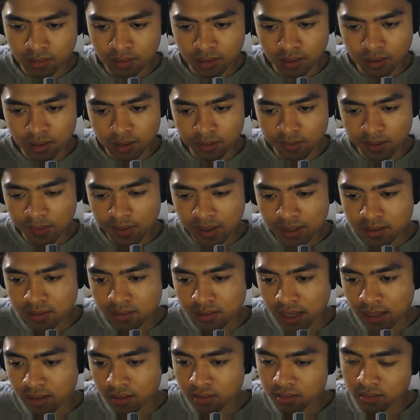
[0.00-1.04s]
It makes
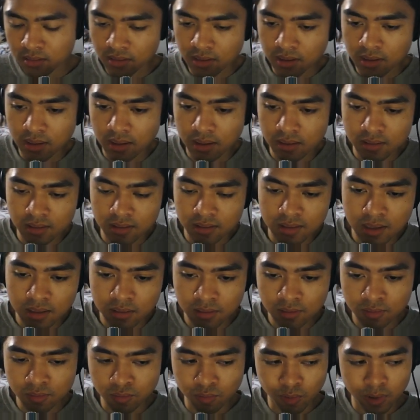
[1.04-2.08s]
sense. It's just that
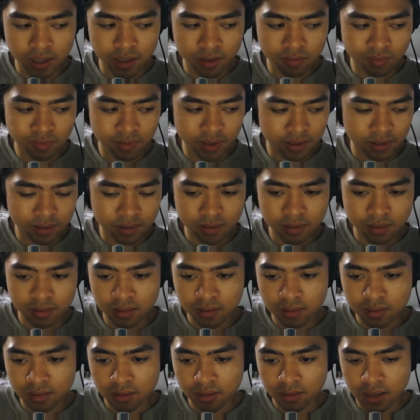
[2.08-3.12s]
the way of like,
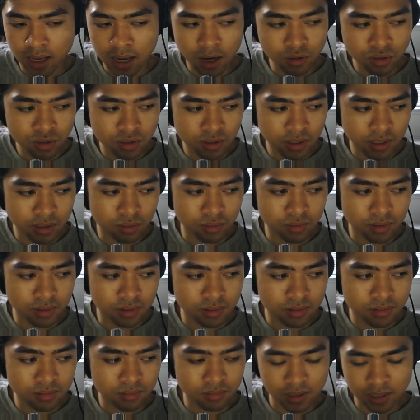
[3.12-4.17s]
how should I do
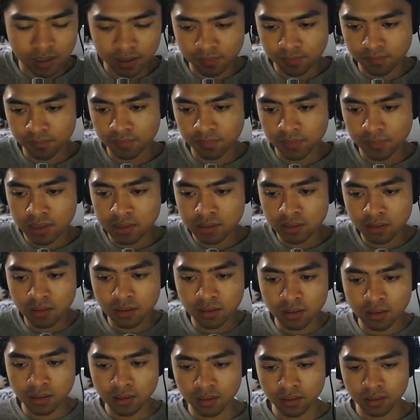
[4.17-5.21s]
this, right? That's
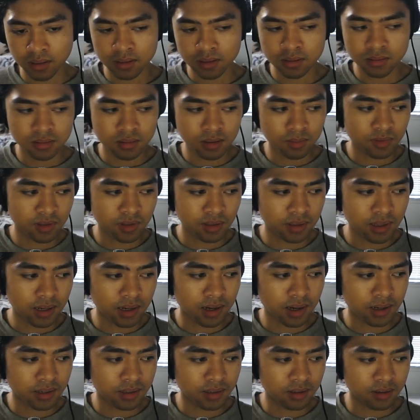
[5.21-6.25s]
something that
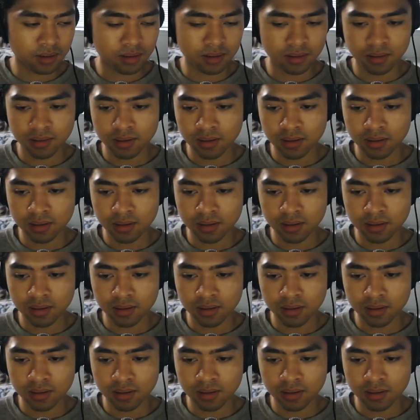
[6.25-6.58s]
I need to